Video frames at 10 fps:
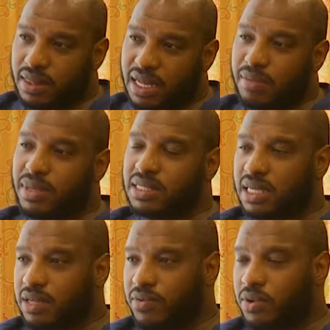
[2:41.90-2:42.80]
That means
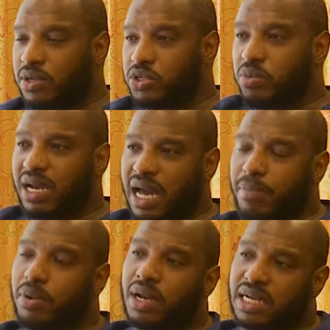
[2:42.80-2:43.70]
that if you consume an
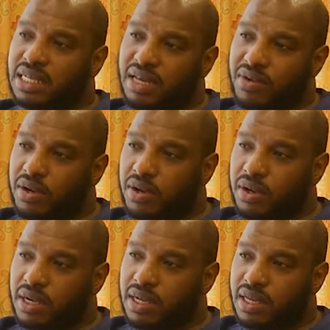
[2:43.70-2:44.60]
apple at 11
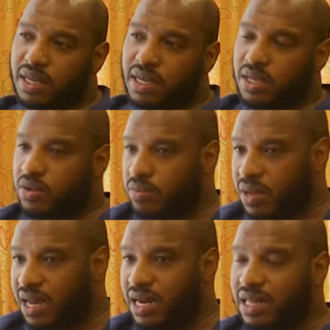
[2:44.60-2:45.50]
o'clock, you've
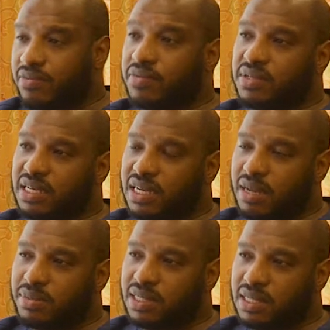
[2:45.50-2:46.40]
had another 15
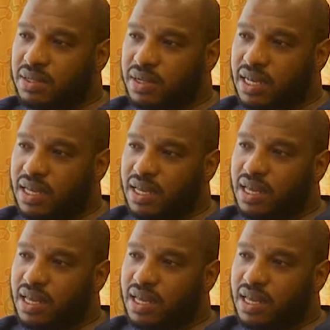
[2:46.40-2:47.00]
grams, okay?